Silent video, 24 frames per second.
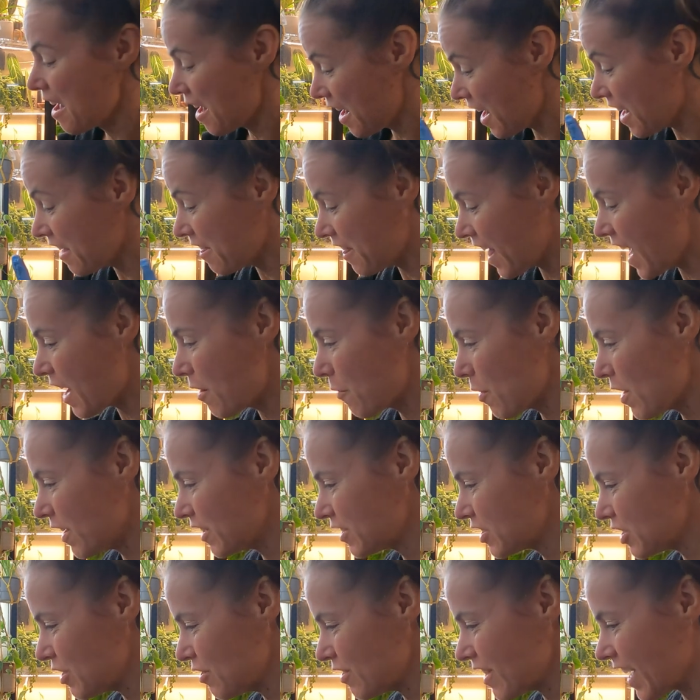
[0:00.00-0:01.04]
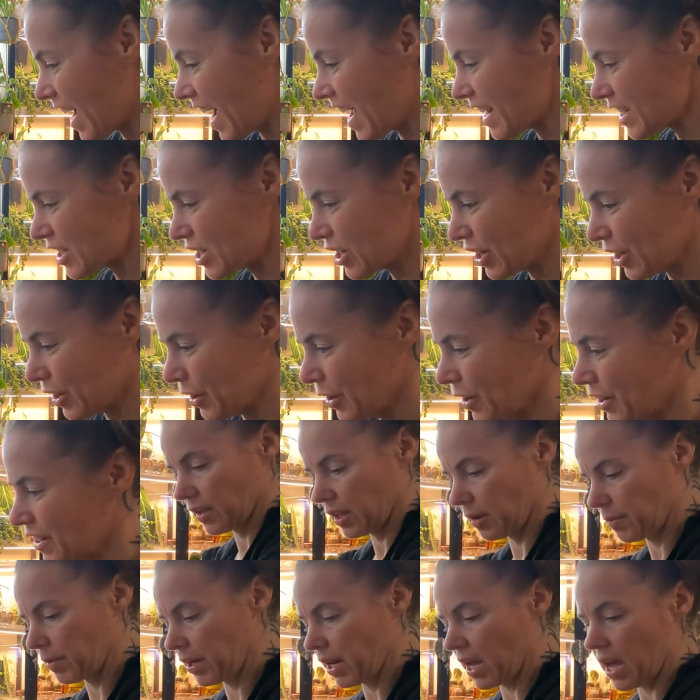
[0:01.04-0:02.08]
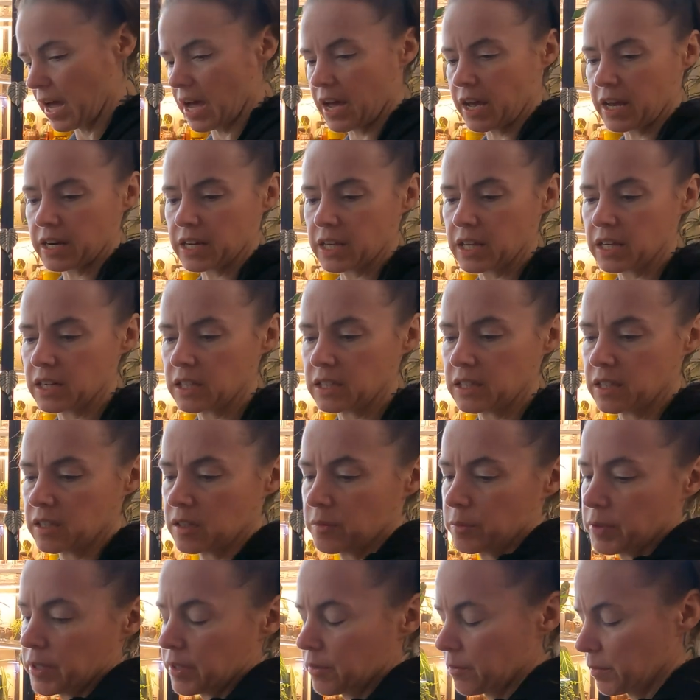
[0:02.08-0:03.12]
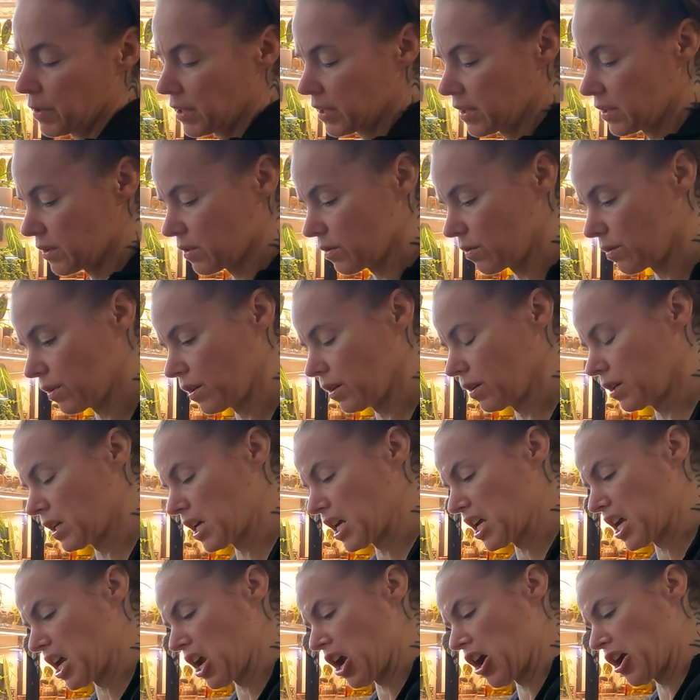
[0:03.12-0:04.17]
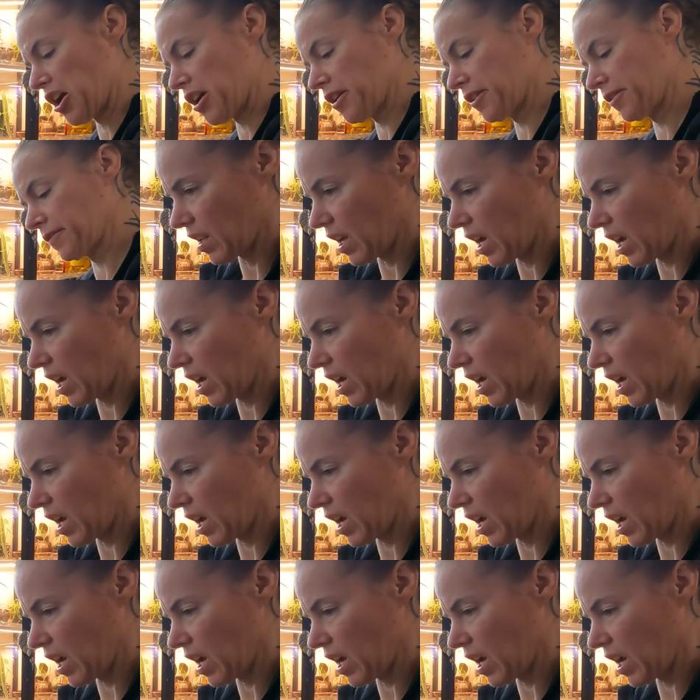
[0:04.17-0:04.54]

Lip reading: And they will do that too. I'm gonna add in a little bit of my soil here.